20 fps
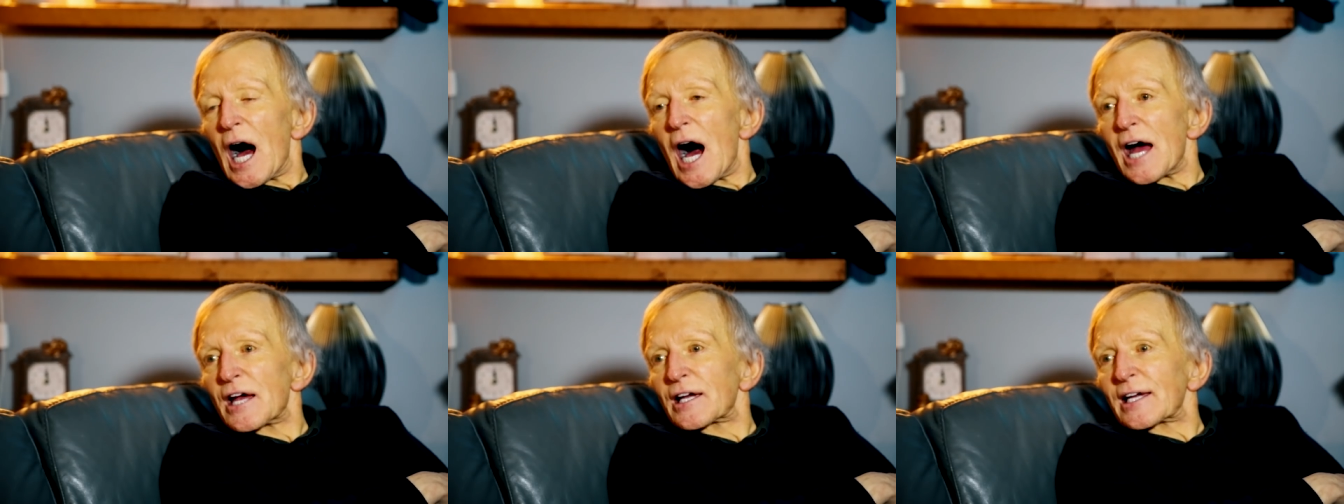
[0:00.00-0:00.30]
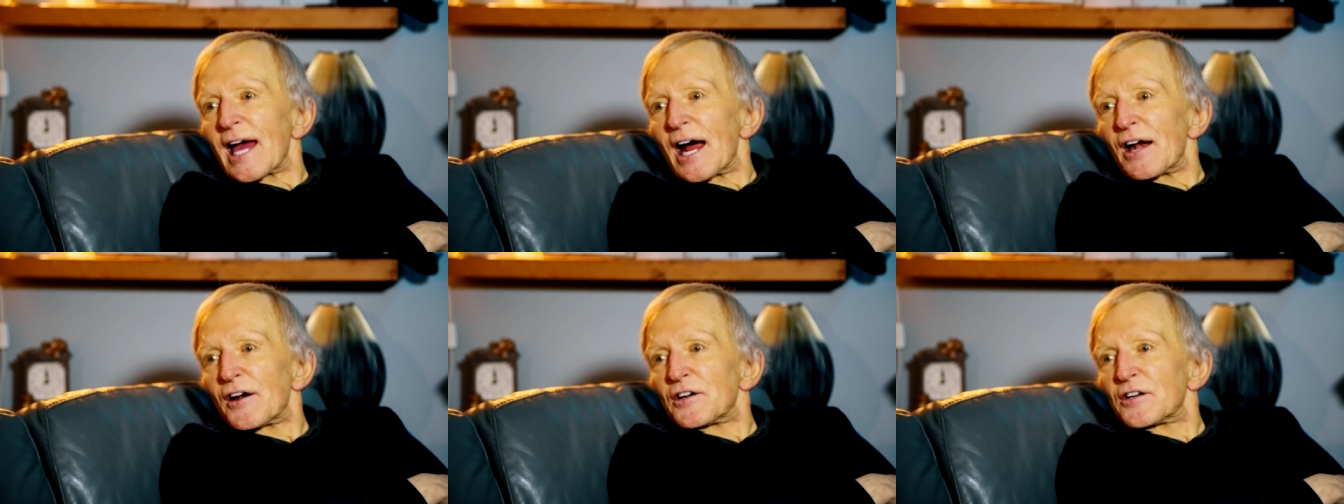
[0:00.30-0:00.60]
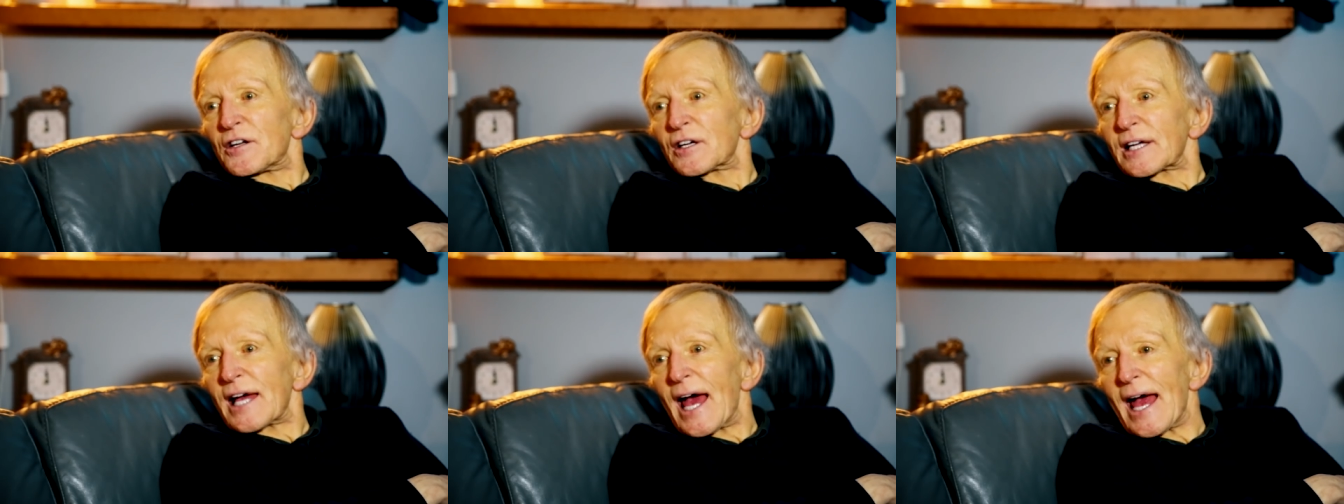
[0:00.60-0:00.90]
I
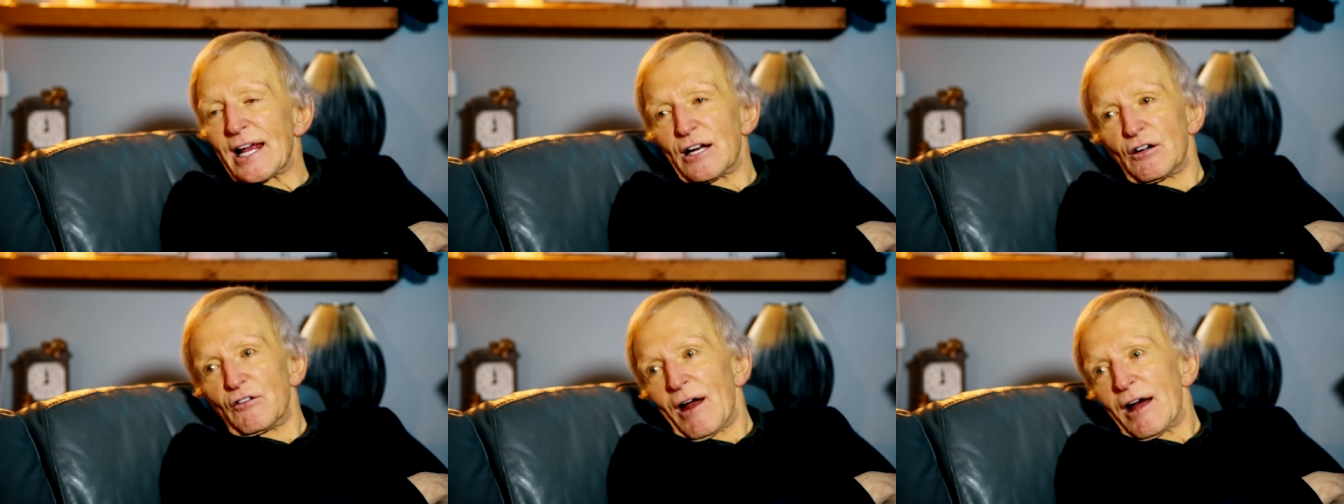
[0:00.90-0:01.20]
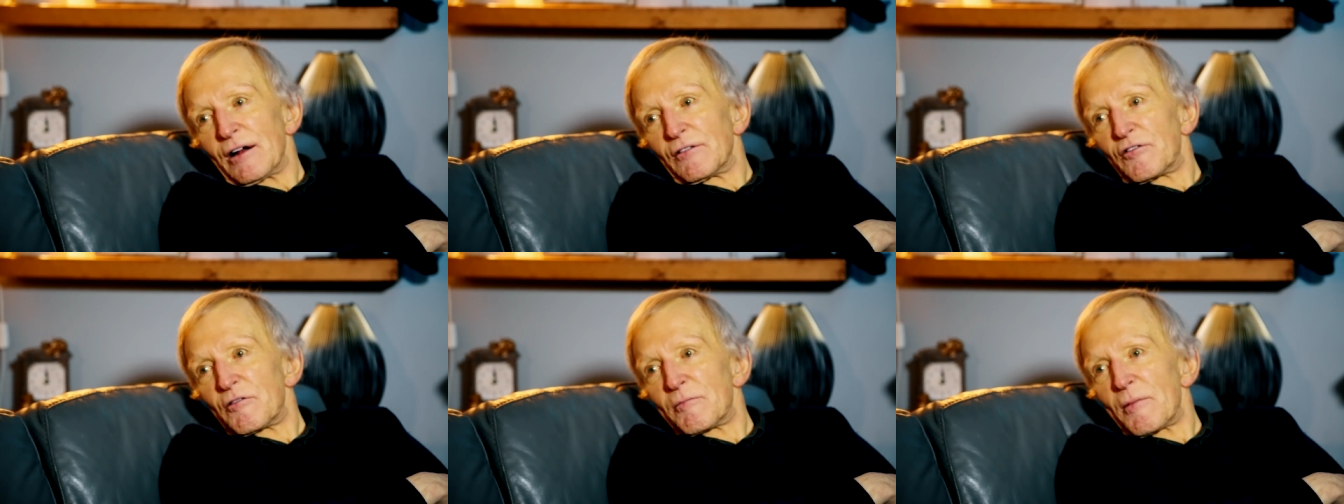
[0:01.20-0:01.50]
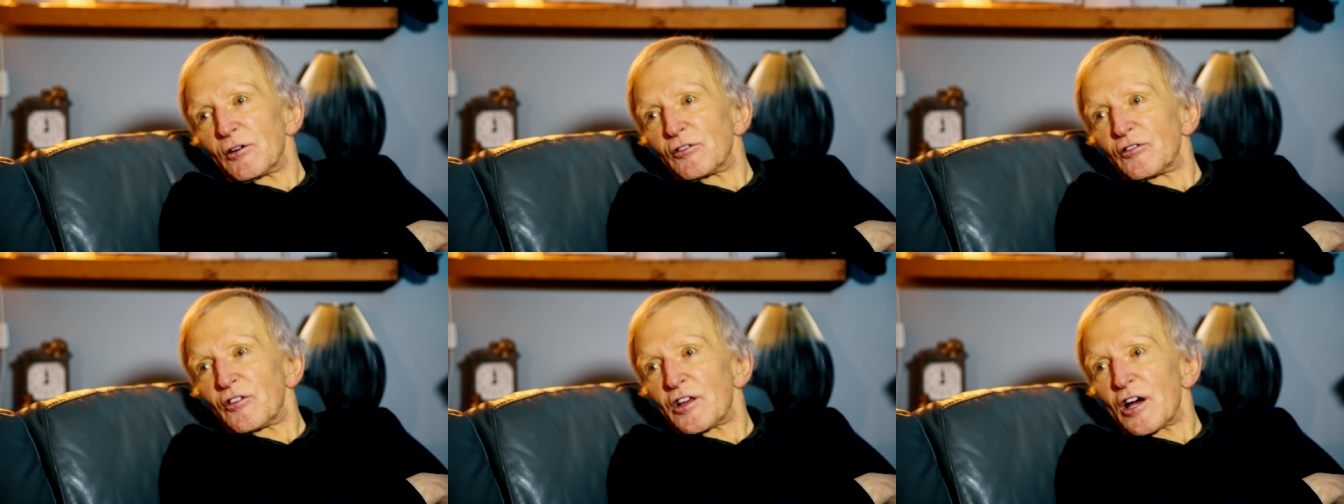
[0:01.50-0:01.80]
carried a cane round for
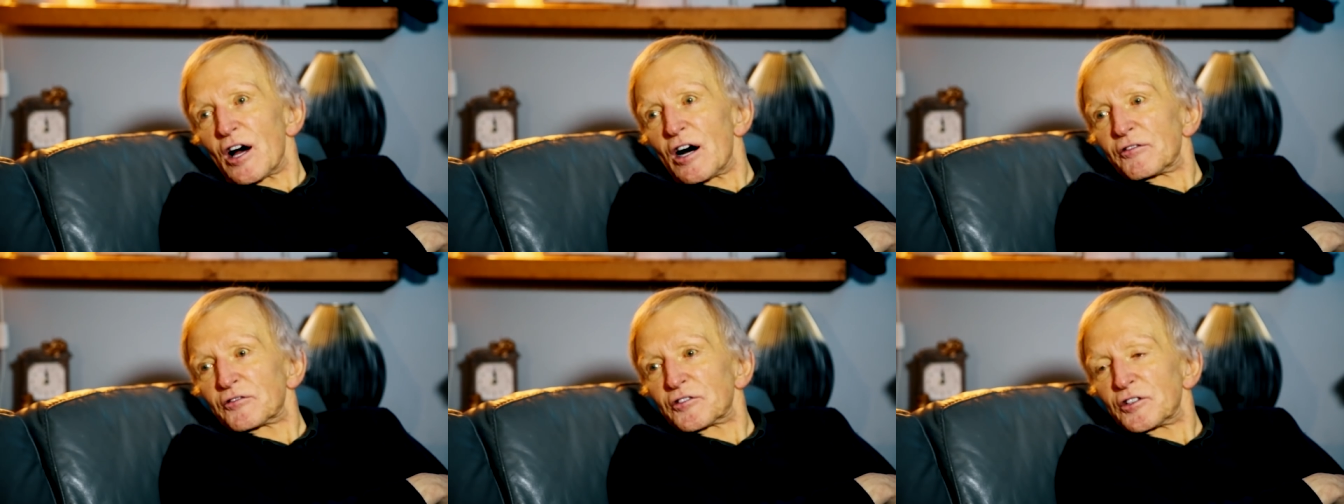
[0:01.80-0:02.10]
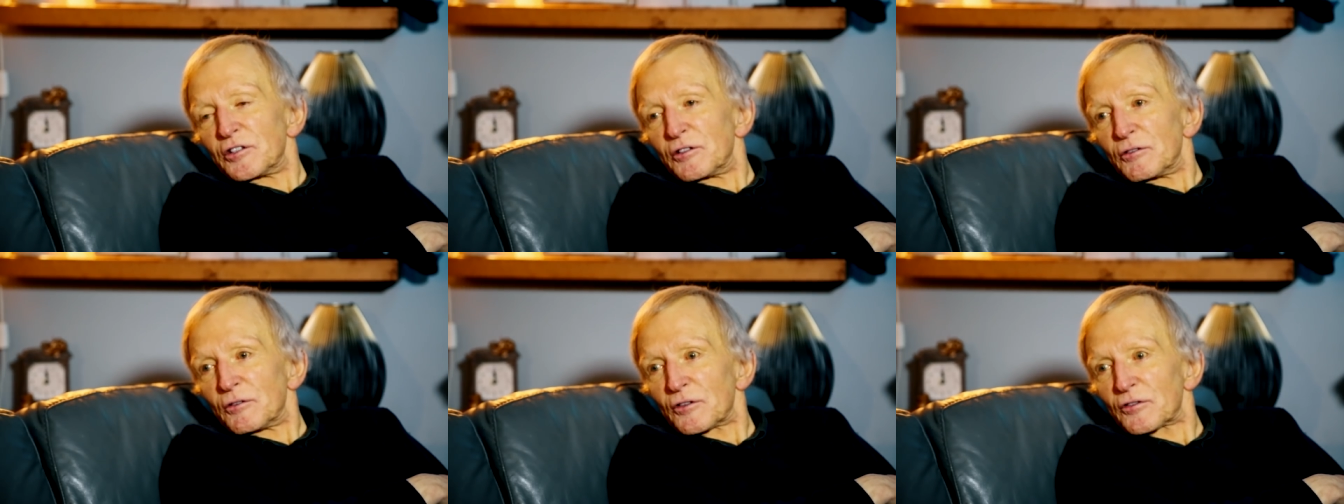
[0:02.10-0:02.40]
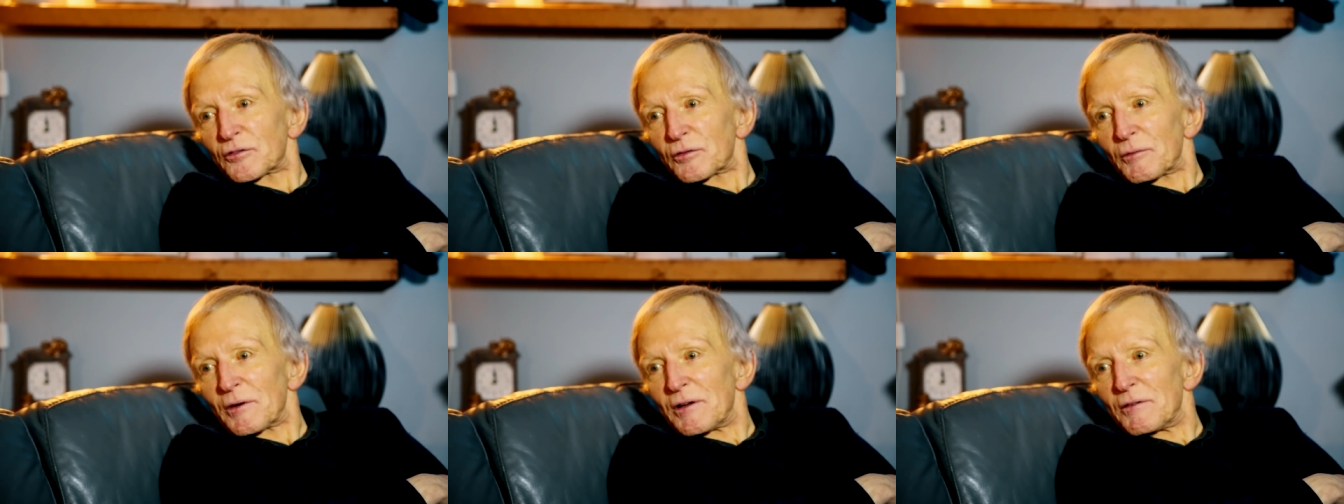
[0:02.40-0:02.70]
most of the afternoon.
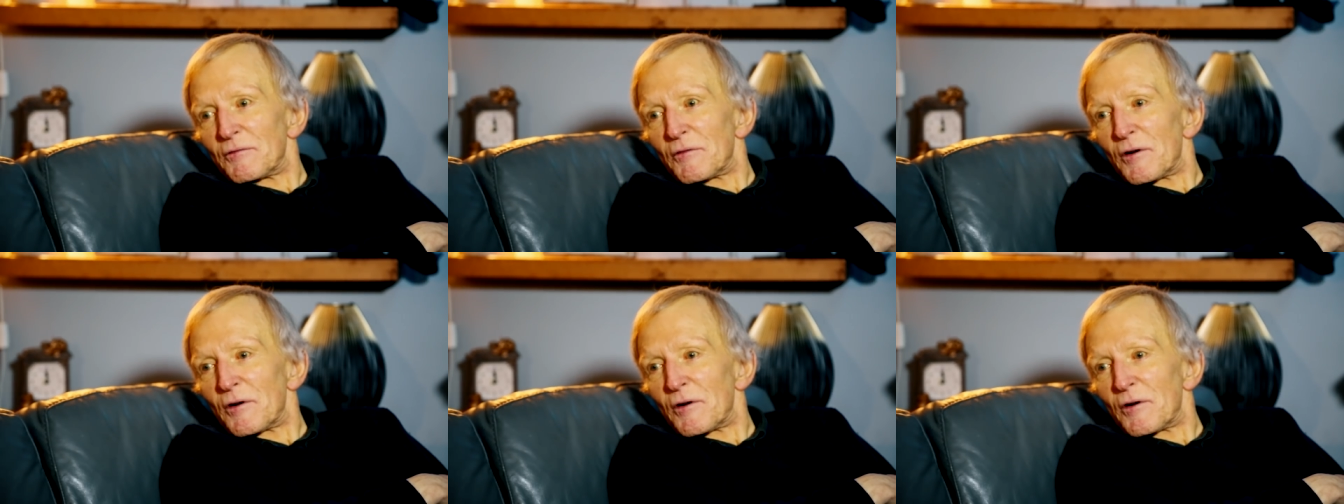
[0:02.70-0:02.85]
Yes.